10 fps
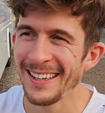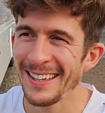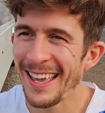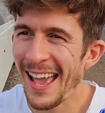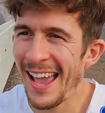
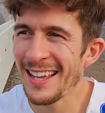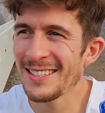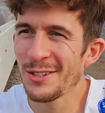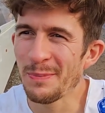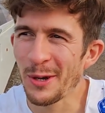Yeah,
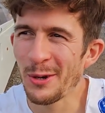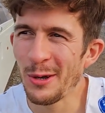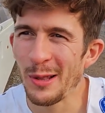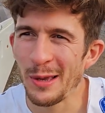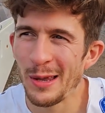he's super
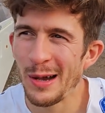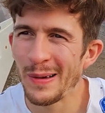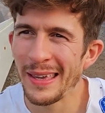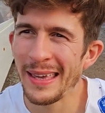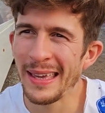cool,
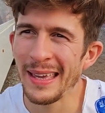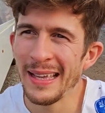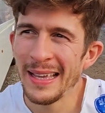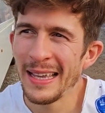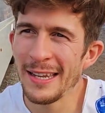
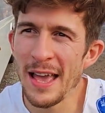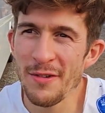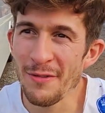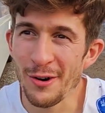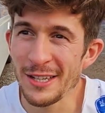He
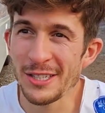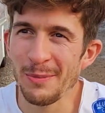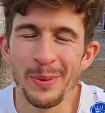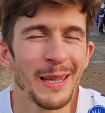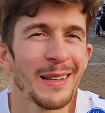never won a
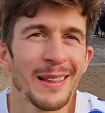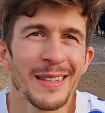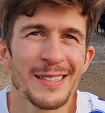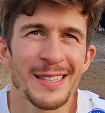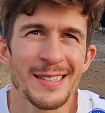GP till
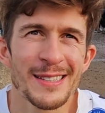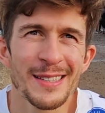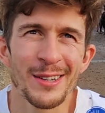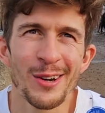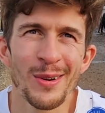this season,
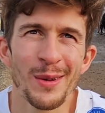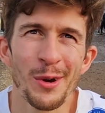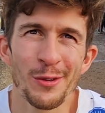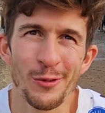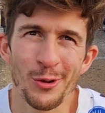He
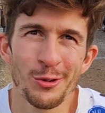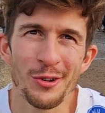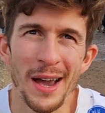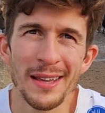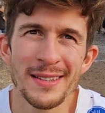worked for good
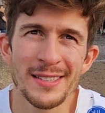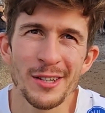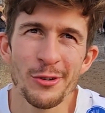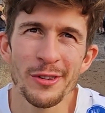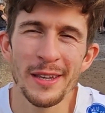riders
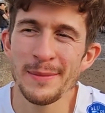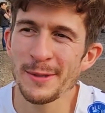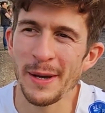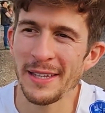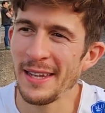and good
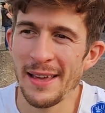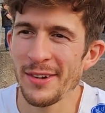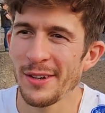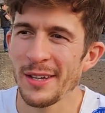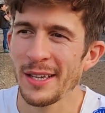teams, but he
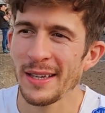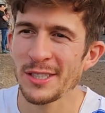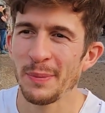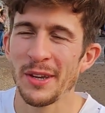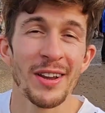never
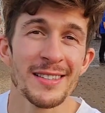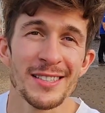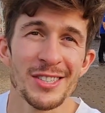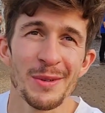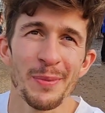experienced
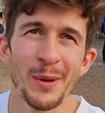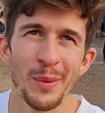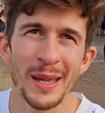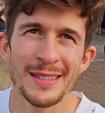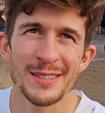a GP win.